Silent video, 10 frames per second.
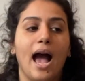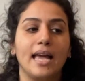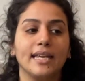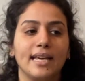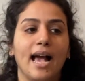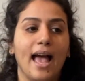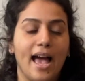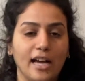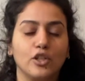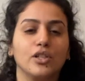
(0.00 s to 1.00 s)
Ikea
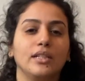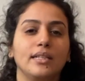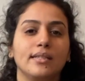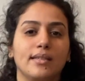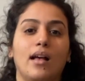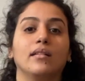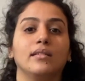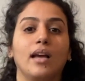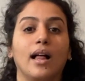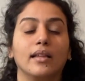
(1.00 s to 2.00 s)
actually sell
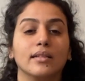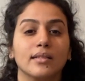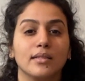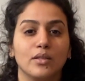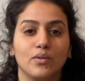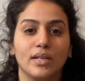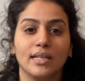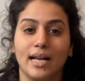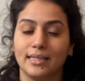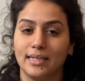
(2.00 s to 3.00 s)
the Alex's unit as a